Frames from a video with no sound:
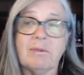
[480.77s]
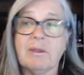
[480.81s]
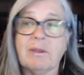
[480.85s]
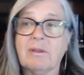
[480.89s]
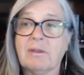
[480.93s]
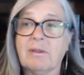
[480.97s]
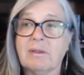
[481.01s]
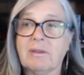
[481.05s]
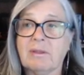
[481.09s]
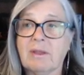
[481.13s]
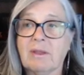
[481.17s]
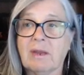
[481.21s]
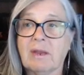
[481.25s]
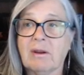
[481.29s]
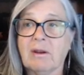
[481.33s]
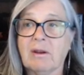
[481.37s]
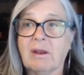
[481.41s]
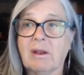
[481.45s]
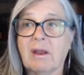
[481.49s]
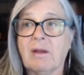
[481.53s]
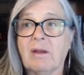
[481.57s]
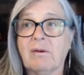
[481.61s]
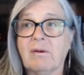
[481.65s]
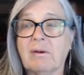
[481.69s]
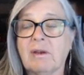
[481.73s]
that
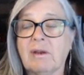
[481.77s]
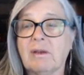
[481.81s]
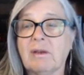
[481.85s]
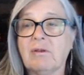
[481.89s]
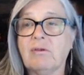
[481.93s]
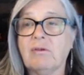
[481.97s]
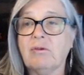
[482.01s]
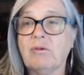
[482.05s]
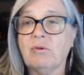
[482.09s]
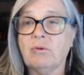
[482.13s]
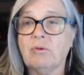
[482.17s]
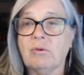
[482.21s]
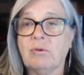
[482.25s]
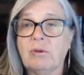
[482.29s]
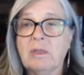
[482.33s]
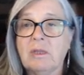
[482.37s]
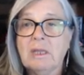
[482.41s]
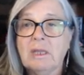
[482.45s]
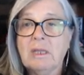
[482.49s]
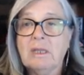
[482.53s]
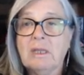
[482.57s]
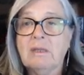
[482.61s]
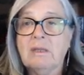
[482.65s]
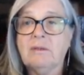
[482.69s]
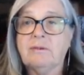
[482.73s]
are in your
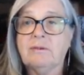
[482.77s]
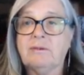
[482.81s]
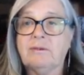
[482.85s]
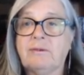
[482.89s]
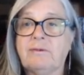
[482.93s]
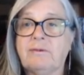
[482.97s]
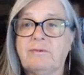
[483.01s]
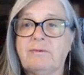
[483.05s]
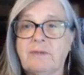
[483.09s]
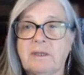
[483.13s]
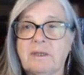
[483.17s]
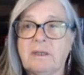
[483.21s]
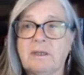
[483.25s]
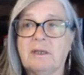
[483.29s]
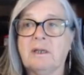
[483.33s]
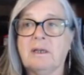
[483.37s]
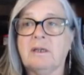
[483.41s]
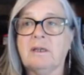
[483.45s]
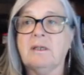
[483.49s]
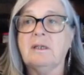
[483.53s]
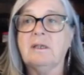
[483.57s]
sphere